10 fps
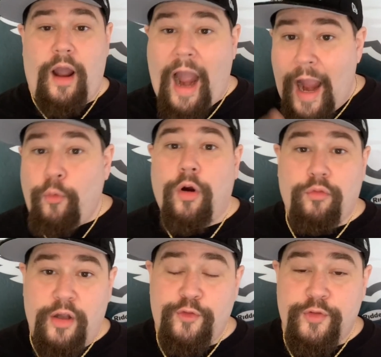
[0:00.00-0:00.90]
I
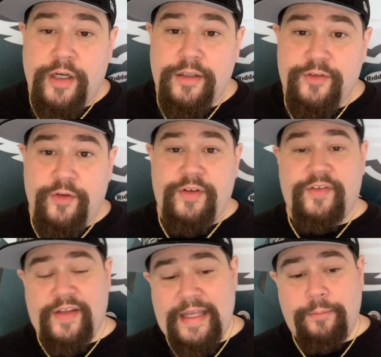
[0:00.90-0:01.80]
want Russell Douglas on
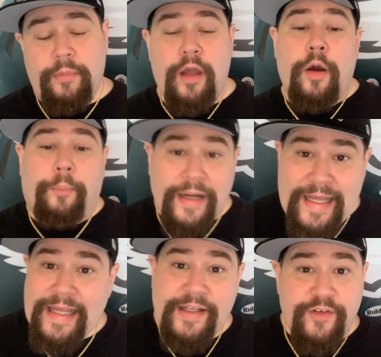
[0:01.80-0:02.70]
this team, but
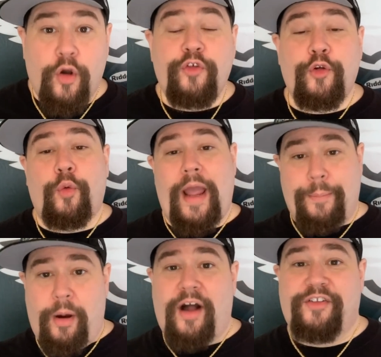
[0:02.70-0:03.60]
he is also a
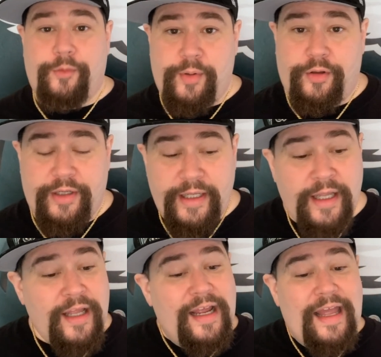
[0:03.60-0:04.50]

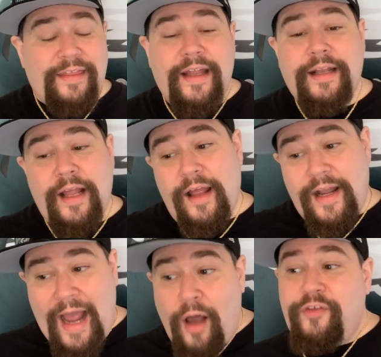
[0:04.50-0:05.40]
possibility. And then
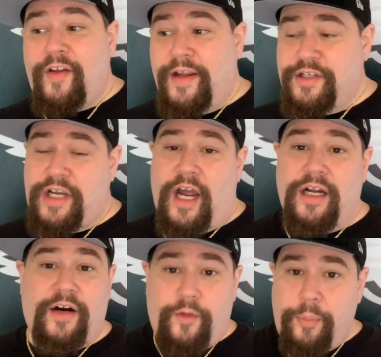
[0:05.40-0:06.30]
an outside
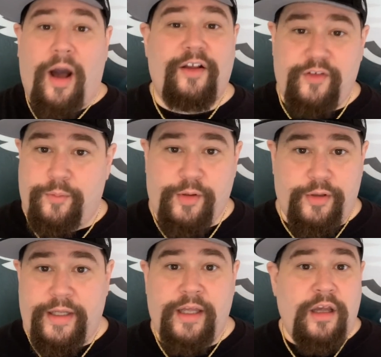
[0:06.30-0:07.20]
shot of a
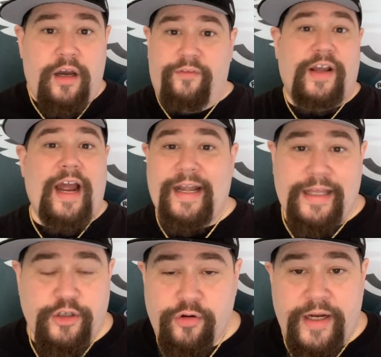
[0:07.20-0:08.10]
possibility of a guy to
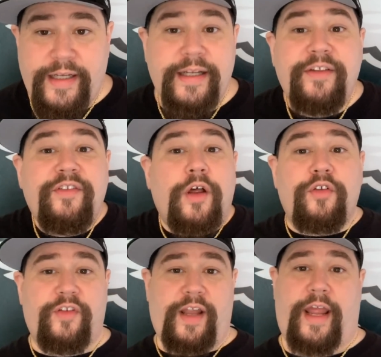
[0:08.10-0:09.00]
get traded is
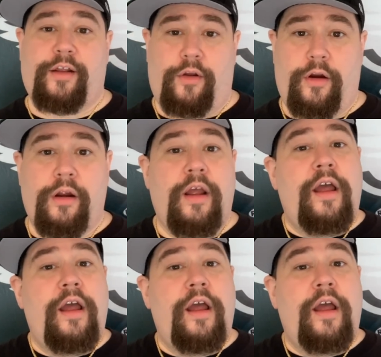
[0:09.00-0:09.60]
Nelson Aguilar.